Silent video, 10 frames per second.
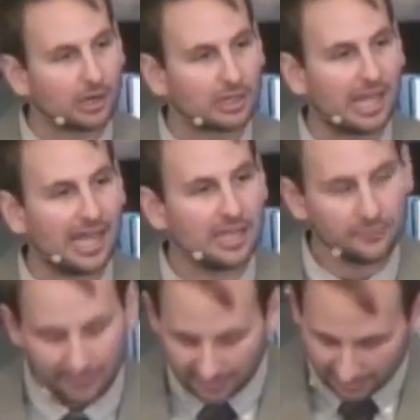in our
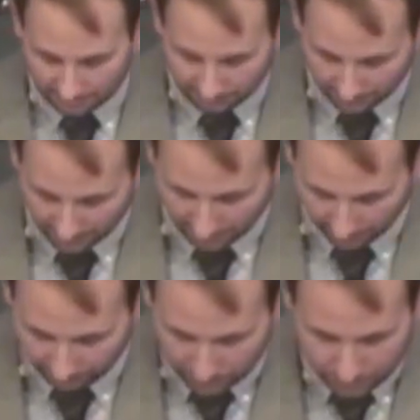life, and they can bring
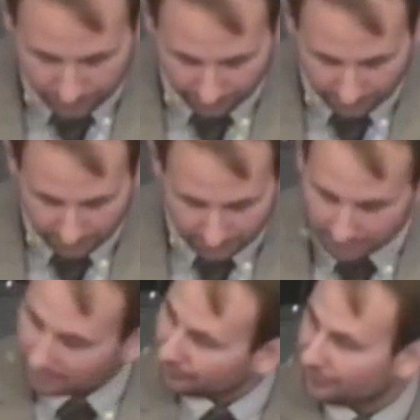a future
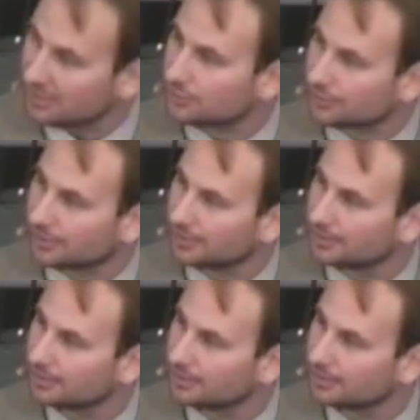vision